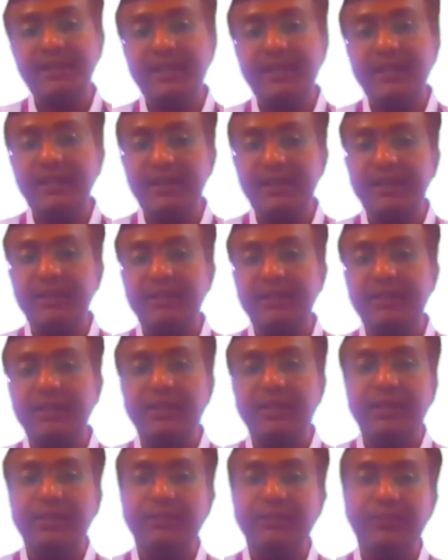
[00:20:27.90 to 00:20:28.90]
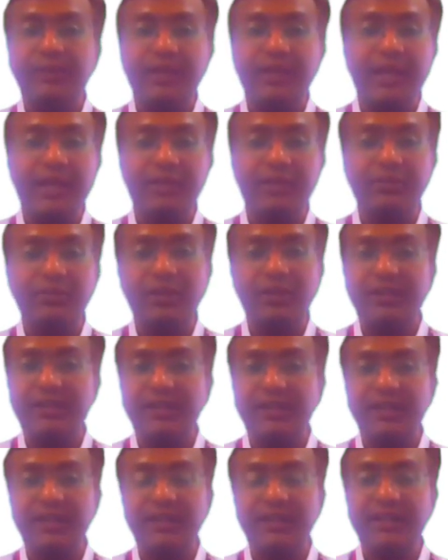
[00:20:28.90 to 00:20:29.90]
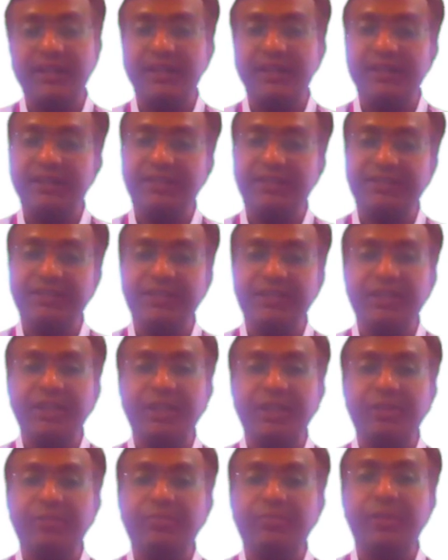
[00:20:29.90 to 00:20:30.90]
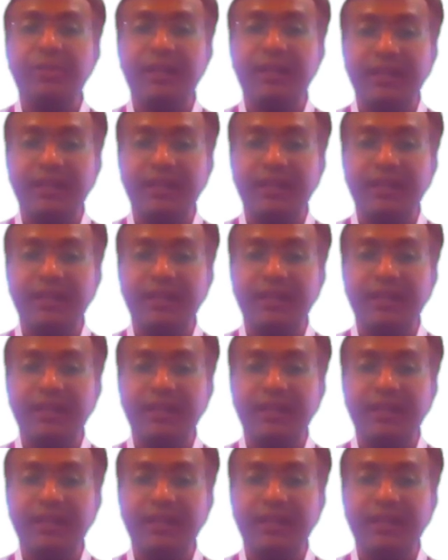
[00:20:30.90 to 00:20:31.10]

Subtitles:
the air, we are not creating energy, but